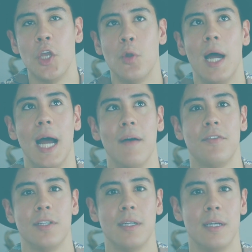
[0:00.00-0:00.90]
you don't have
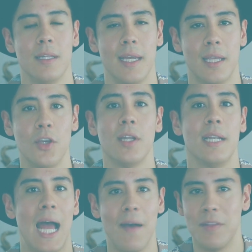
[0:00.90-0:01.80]
to you can
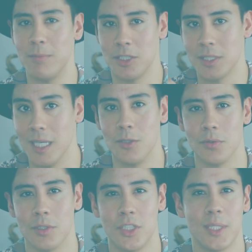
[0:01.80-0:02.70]
have them just
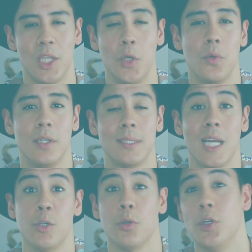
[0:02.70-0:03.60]
scheduled, just like you would
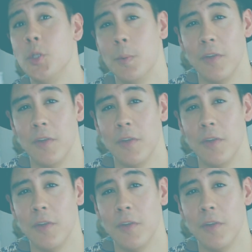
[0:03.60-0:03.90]
schedule a YouTube